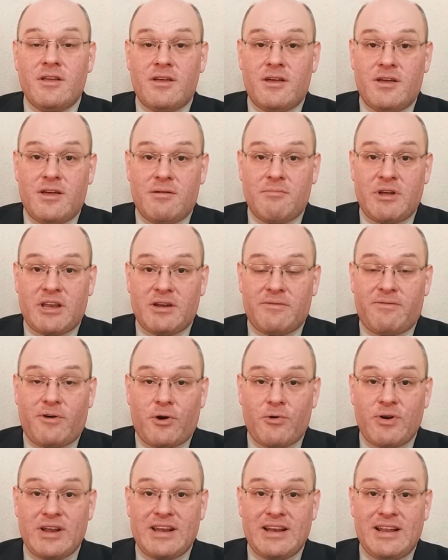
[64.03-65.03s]

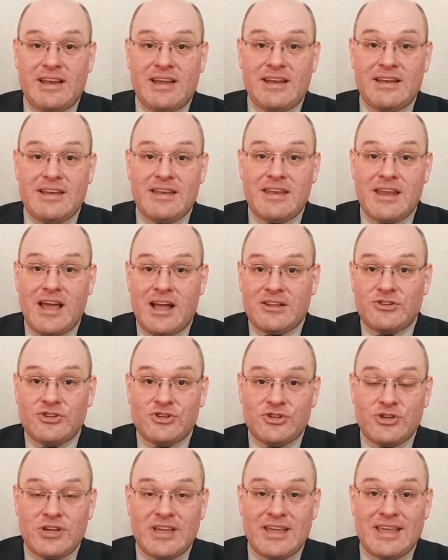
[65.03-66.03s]
metaphorical
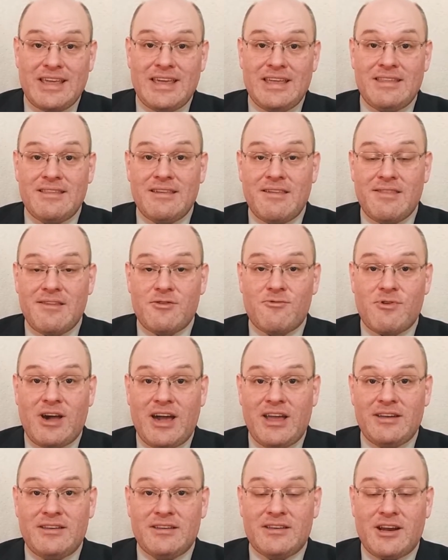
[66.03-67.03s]
nudge in the
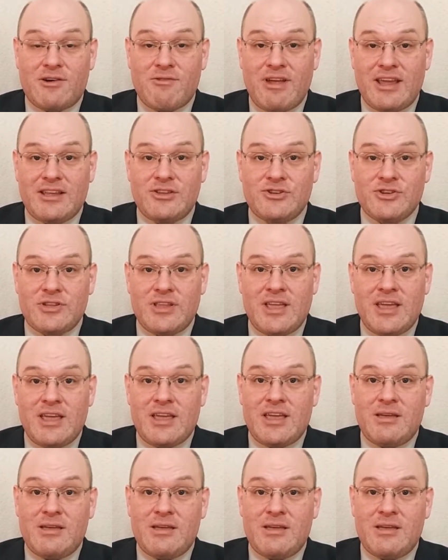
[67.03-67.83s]
right direction.